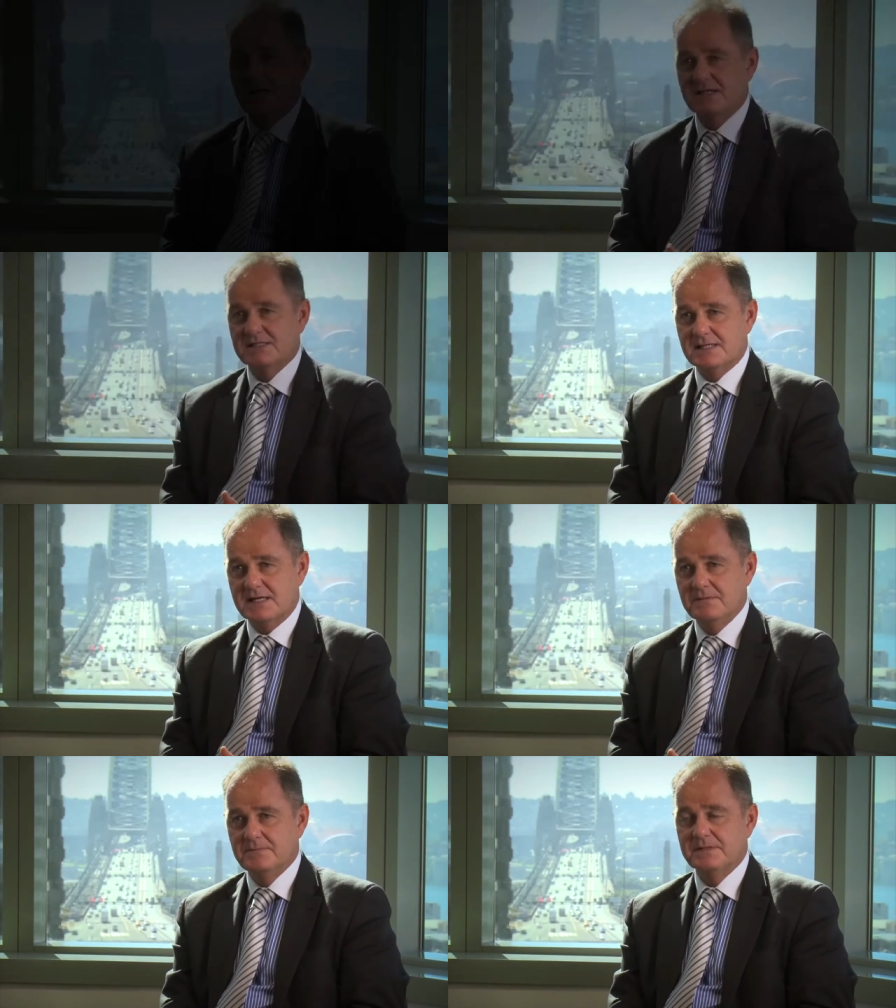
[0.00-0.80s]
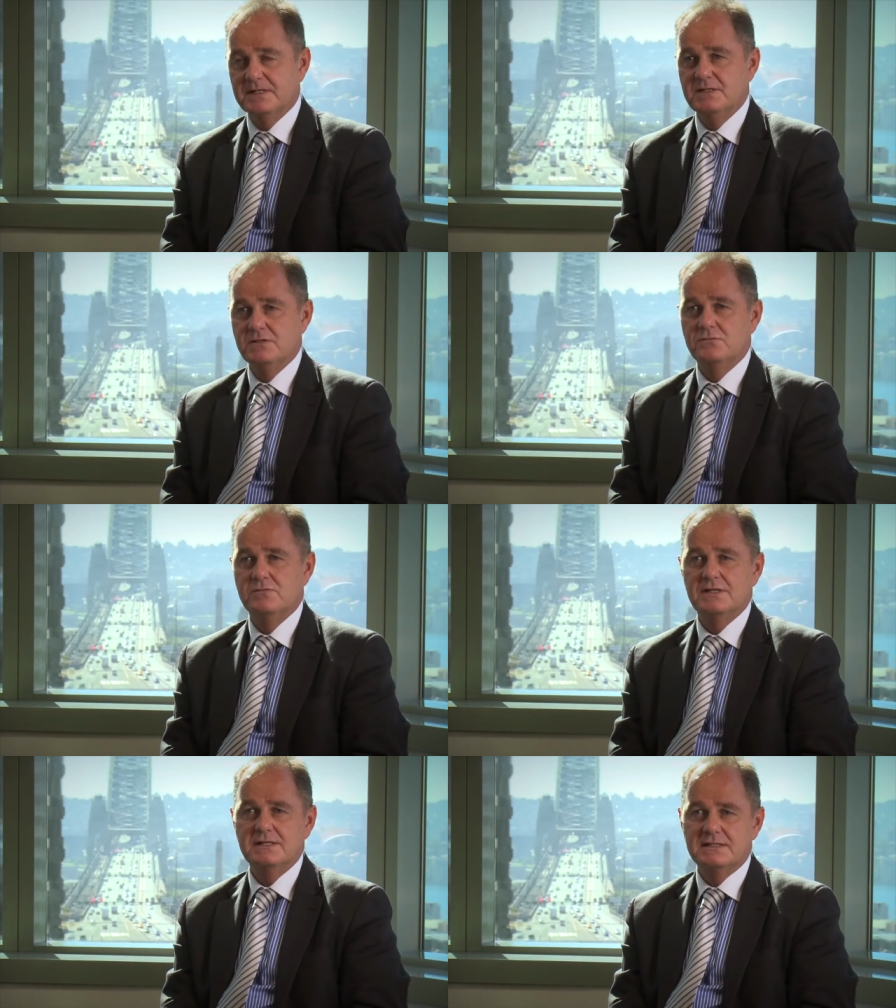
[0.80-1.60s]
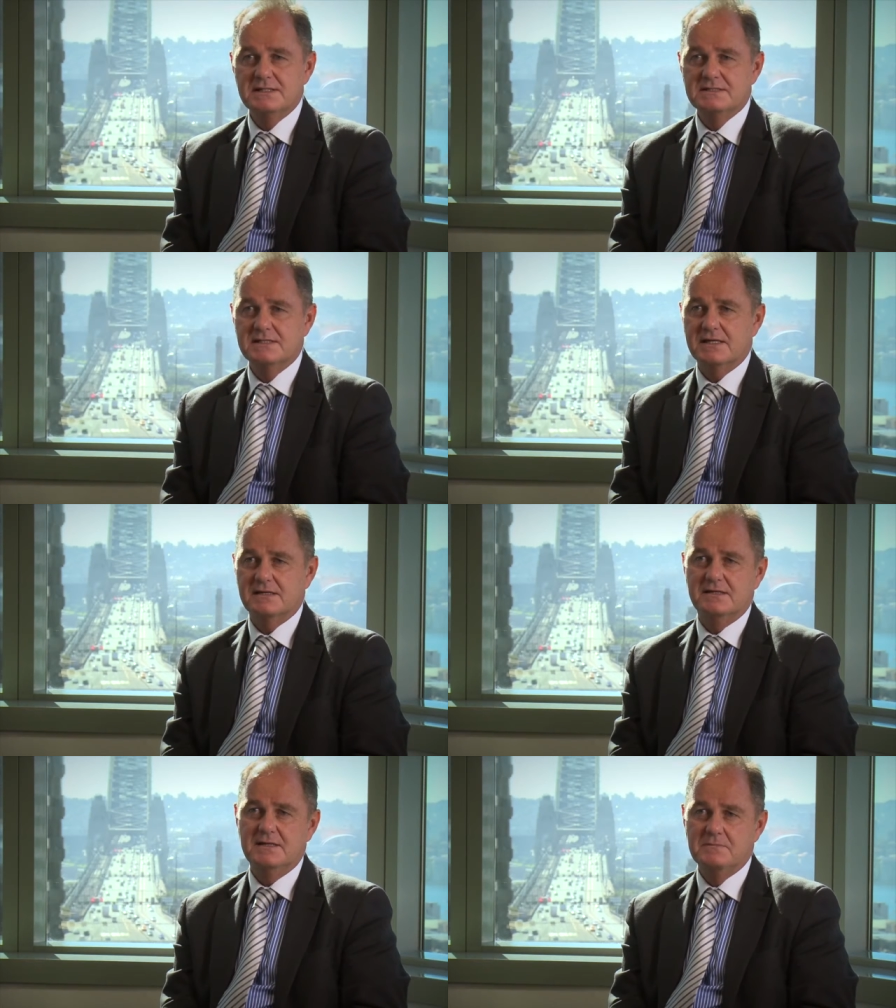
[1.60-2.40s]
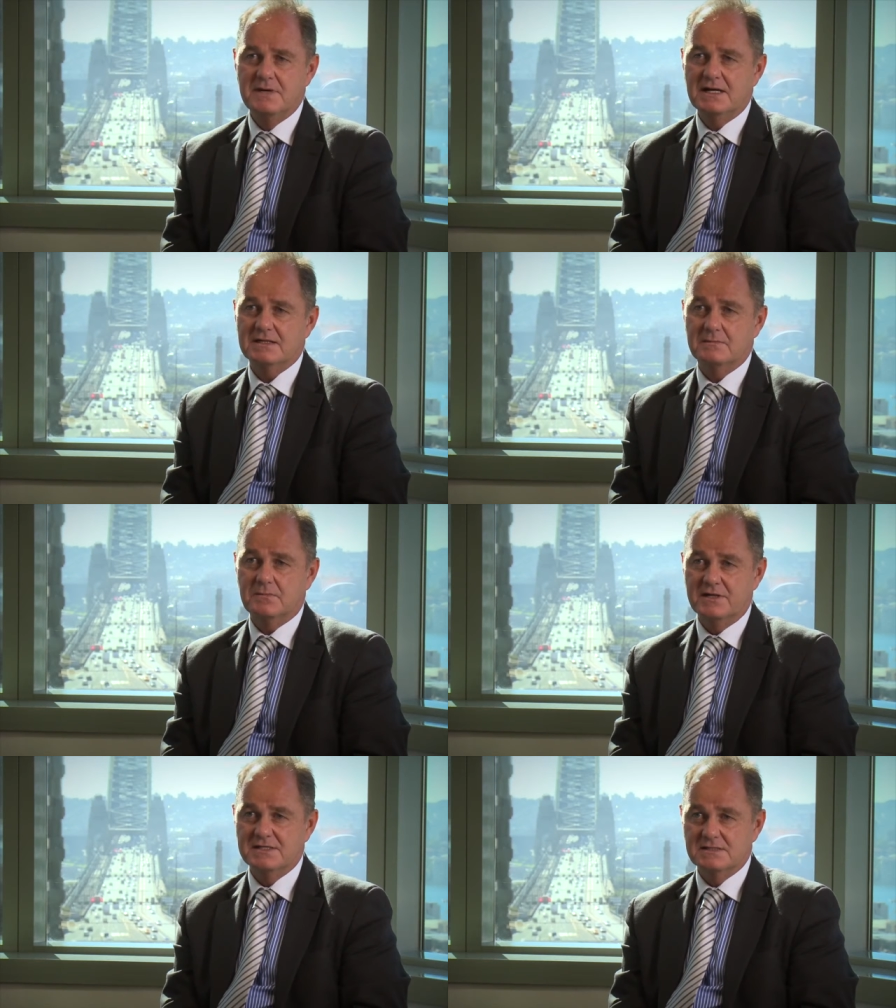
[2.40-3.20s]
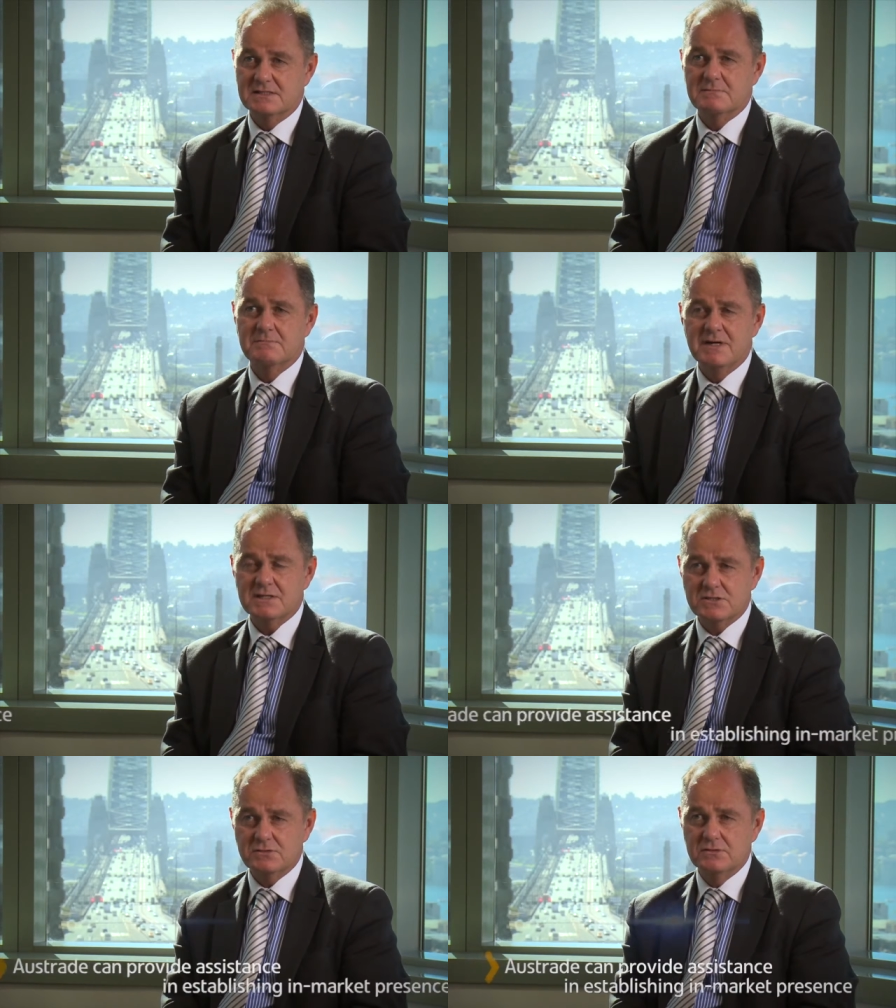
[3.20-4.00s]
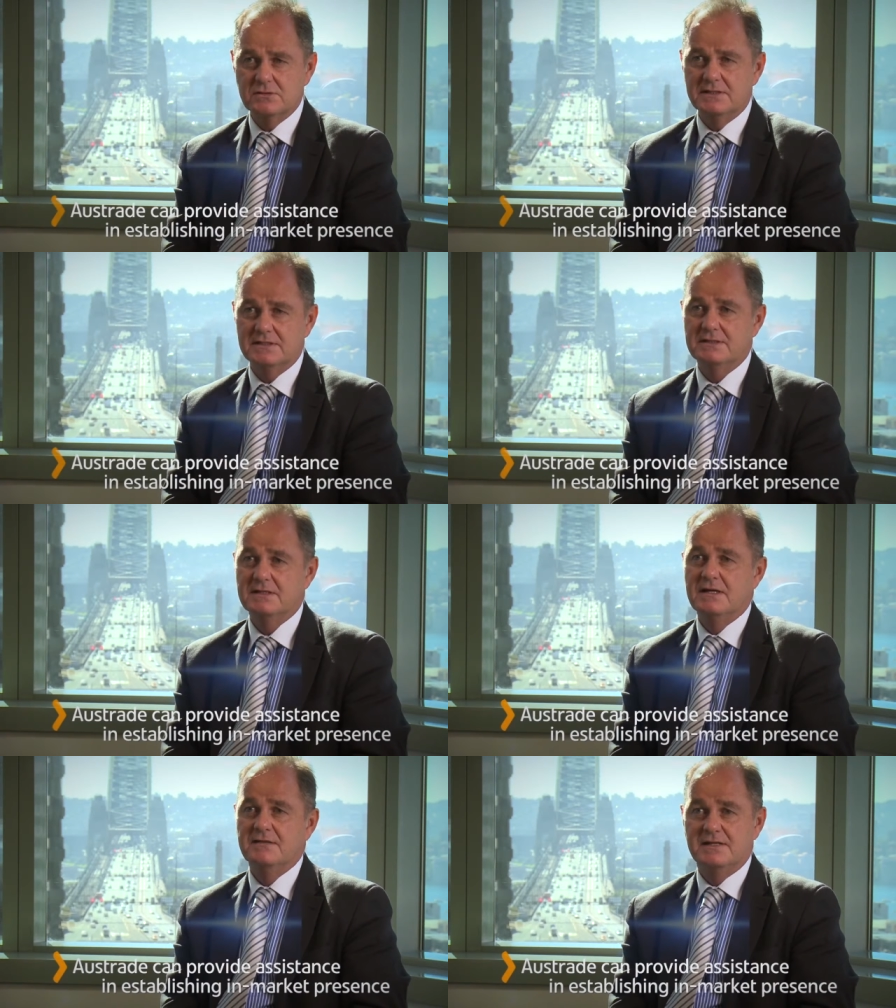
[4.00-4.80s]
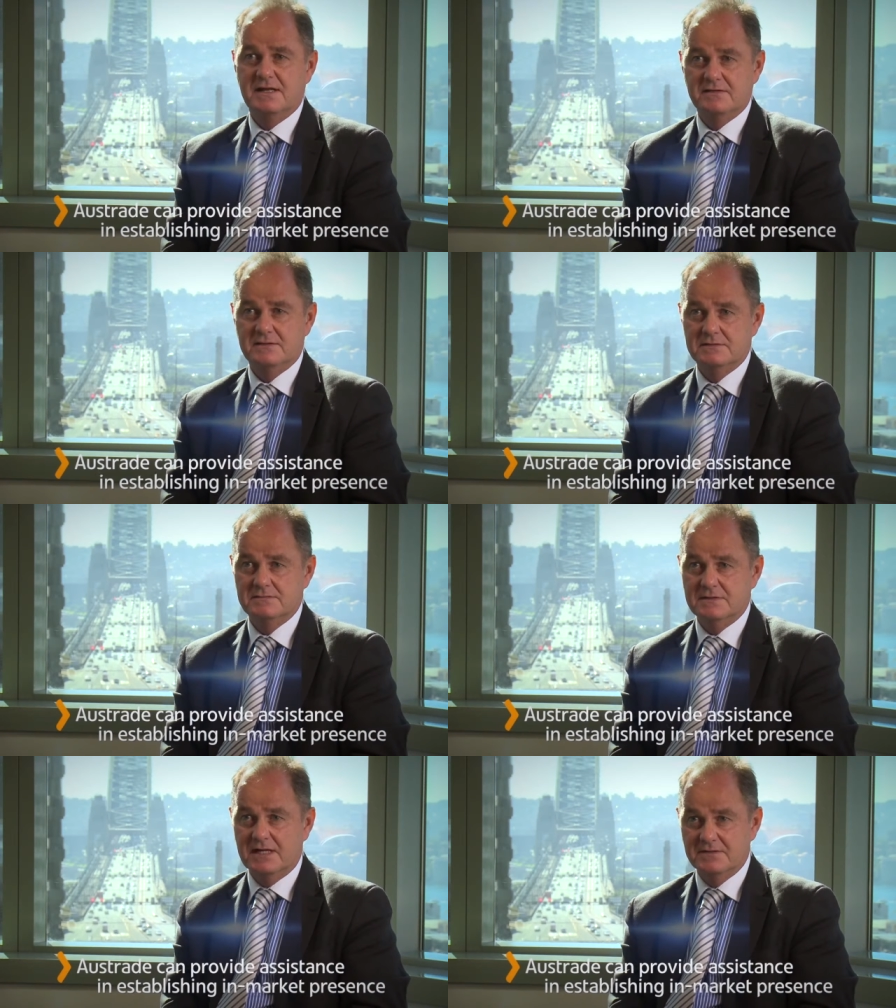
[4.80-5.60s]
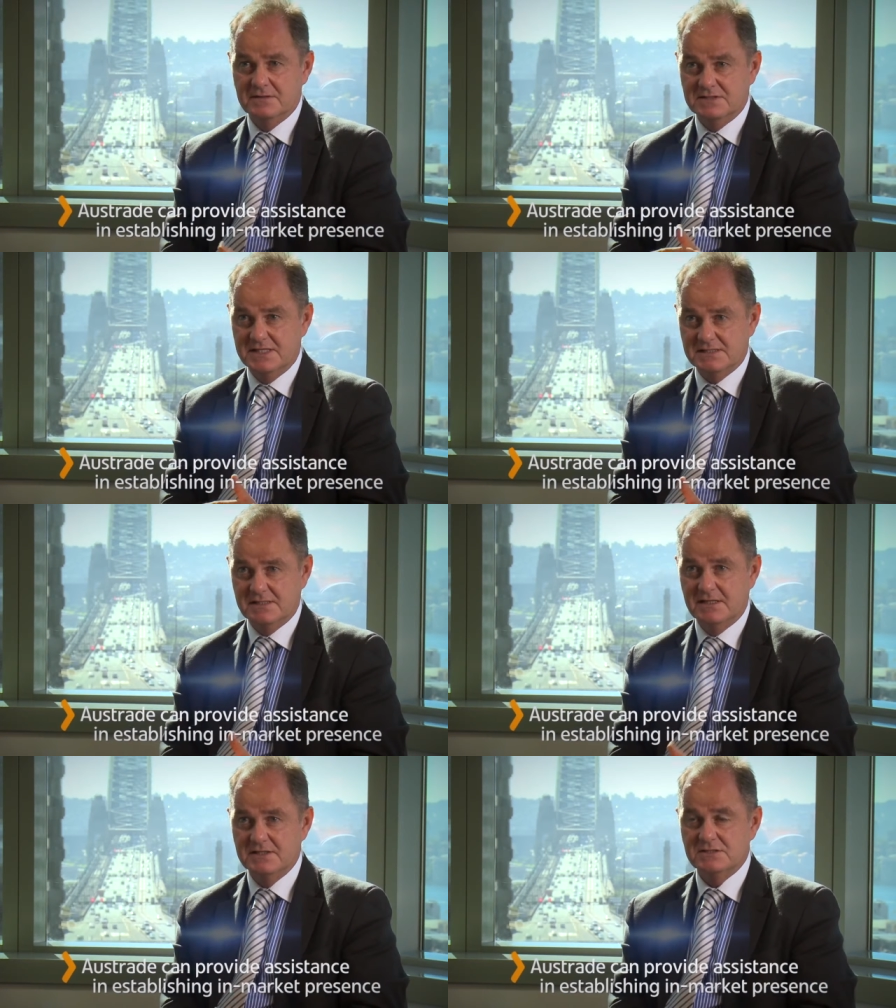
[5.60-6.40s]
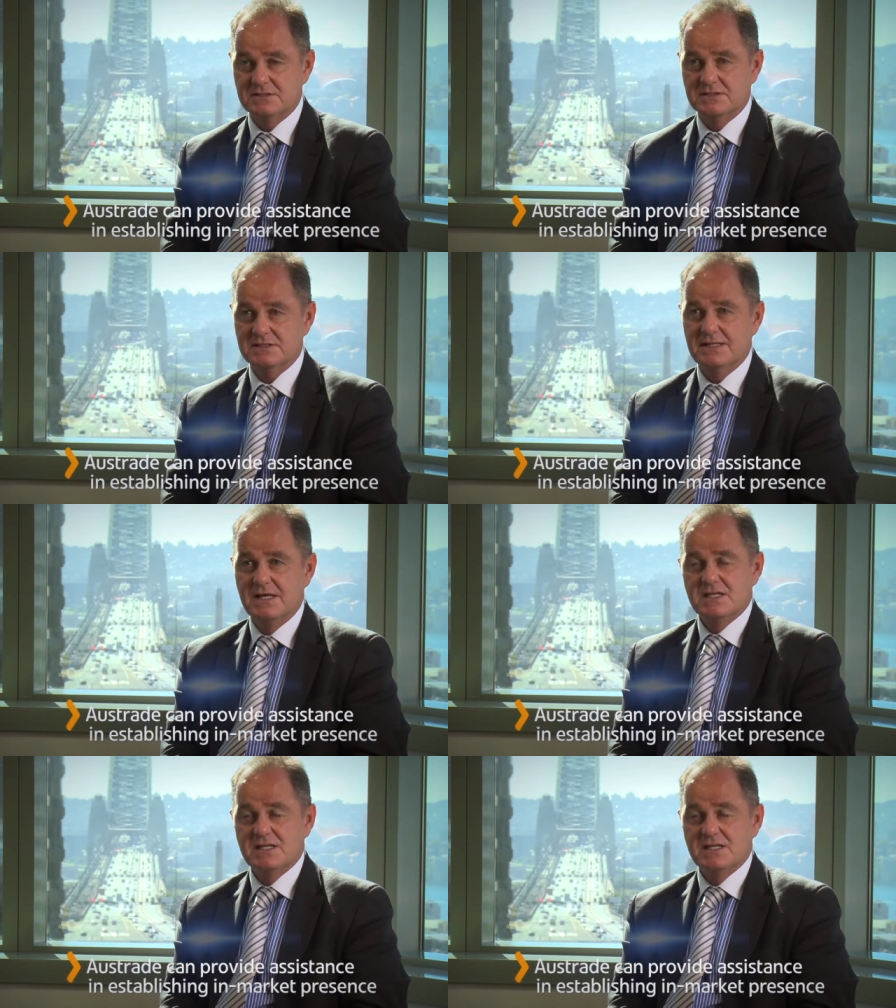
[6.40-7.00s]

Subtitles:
As a company, you really need to get an in-market presence much earlier than other destinations.